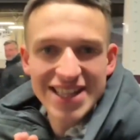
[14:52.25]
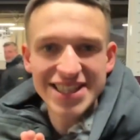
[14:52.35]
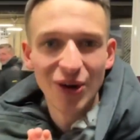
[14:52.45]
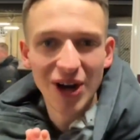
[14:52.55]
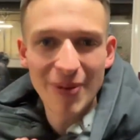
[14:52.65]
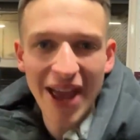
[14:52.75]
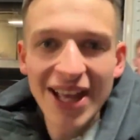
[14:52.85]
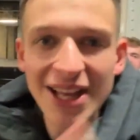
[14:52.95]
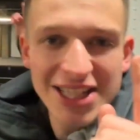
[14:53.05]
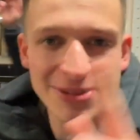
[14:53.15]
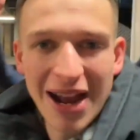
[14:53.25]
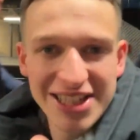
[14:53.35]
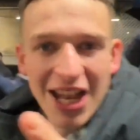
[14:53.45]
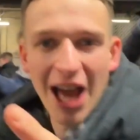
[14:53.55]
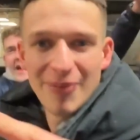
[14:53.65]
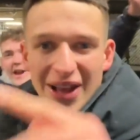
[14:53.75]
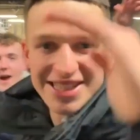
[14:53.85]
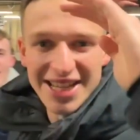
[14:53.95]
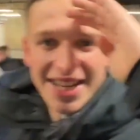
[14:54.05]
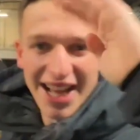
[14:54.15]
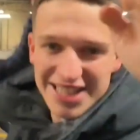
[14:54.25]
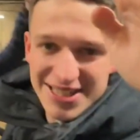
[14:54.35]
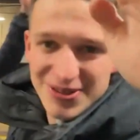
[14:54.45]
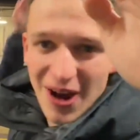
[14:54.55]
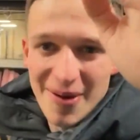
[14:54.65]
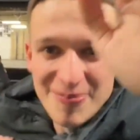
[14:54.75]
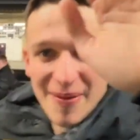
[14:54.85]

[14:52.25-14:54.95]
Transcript: See you all in a bit. Smash the like button. Subscribe.